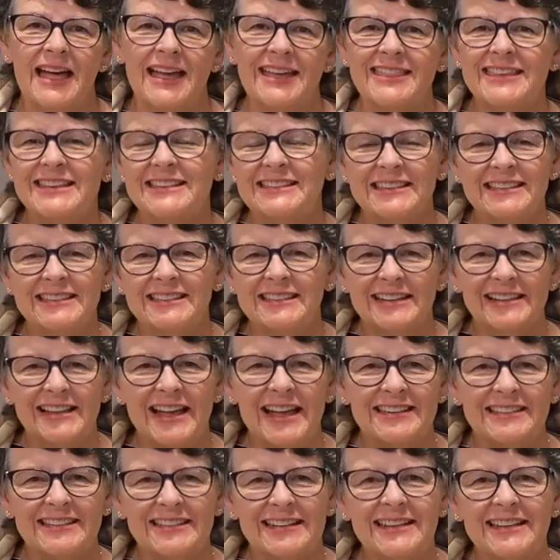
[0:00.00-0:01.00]
Hi, this is
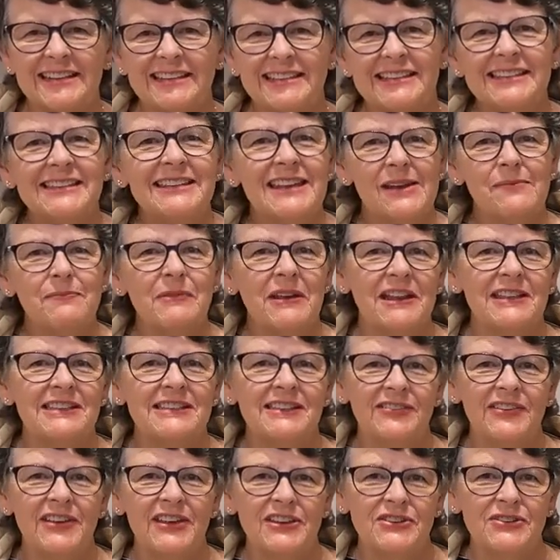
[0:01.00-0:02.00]
Celeste, and this is 10
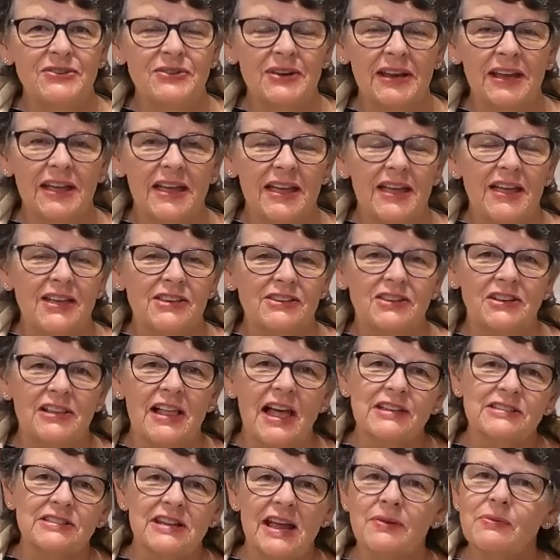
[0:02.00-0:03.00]
Minutes of History. So
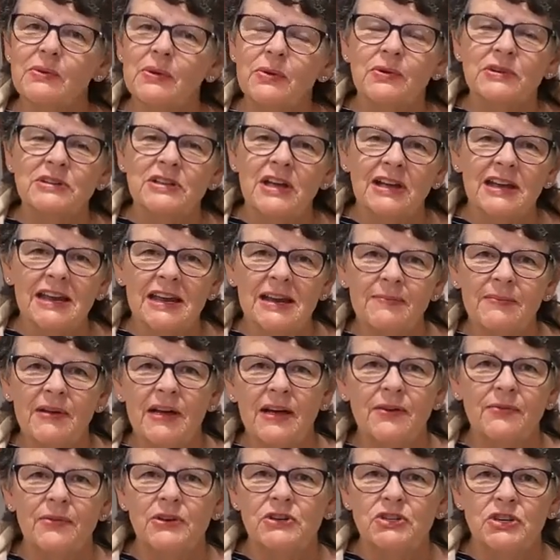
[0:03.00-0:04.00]
last time we were talking
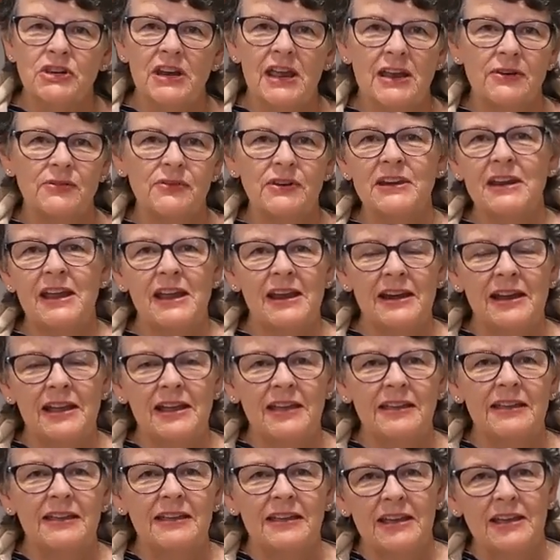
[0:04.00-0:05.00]
about Richard Henry
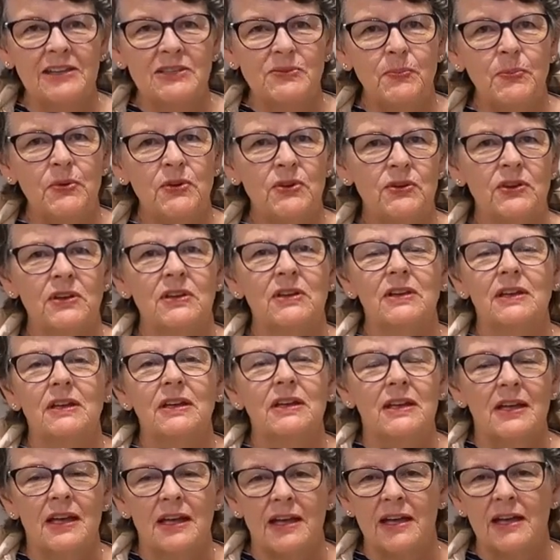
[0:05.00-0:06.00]
Dana, his book,
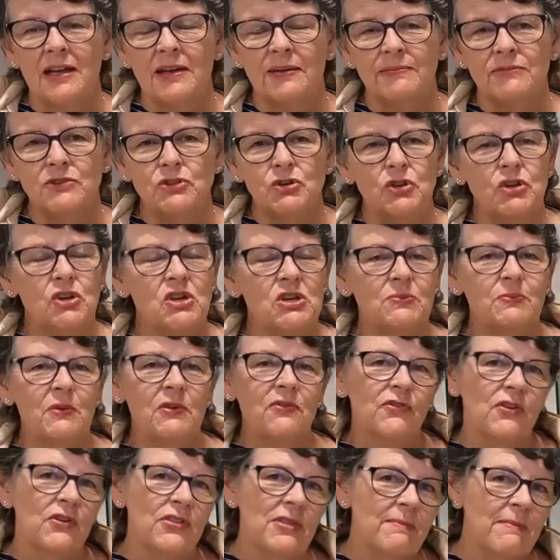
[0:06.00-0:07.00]
2 years
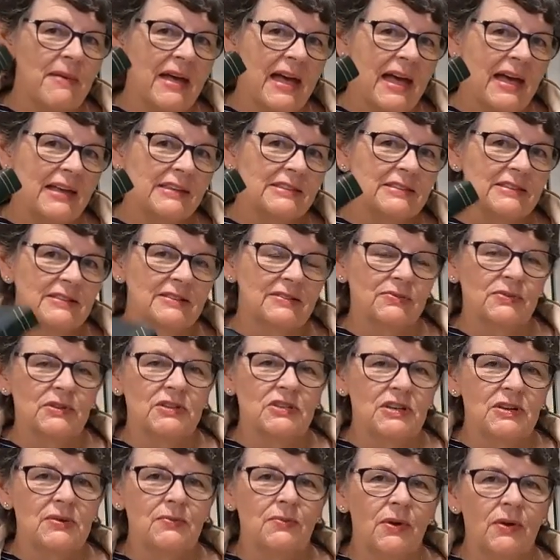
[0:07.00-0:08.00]
before the mast,
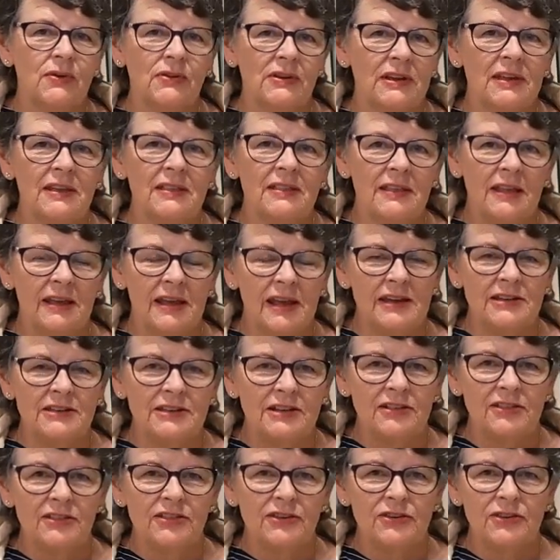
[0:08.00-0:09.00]
which he wrote in the
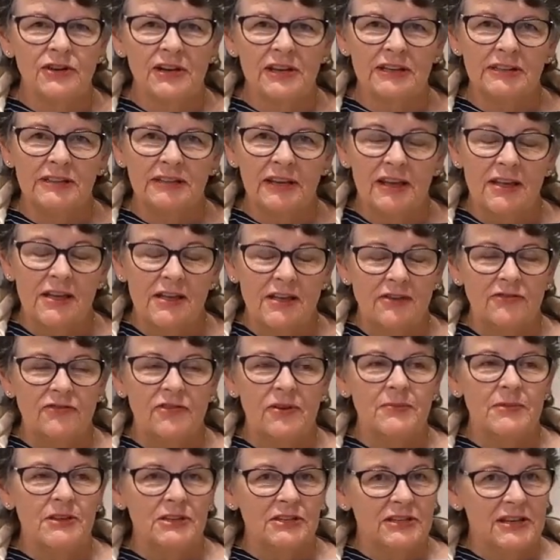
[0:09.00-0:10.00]
1830s
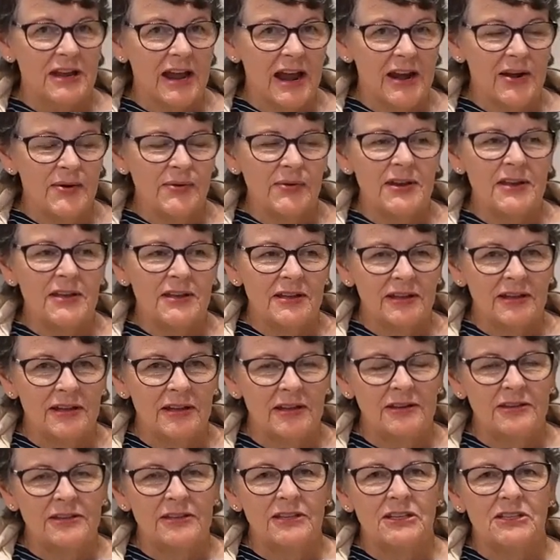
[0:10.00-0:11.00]
from his diary
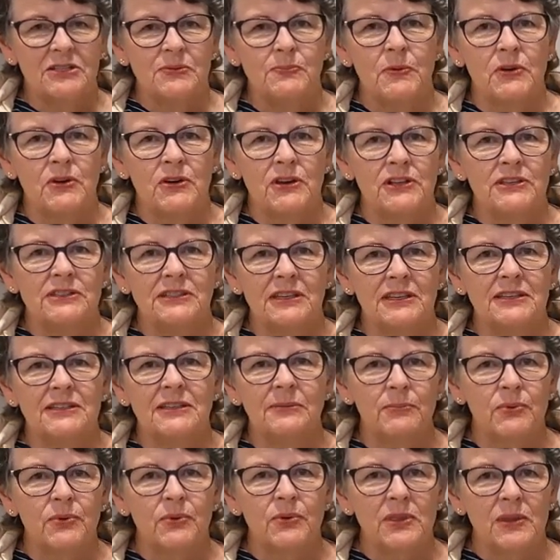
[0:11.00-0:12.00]
on his experiences
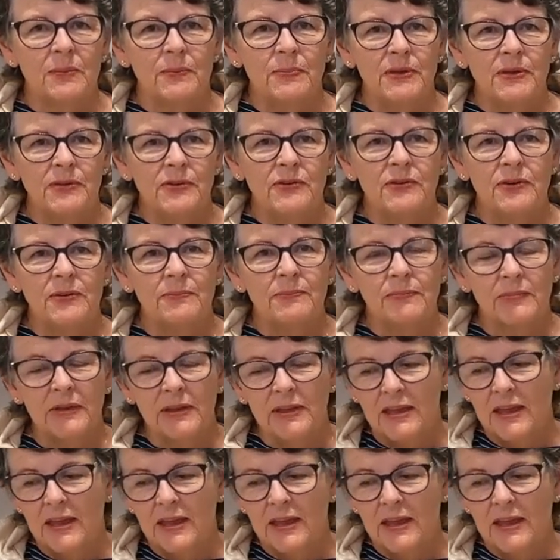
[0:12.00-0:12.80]
aboard the Pilgrim.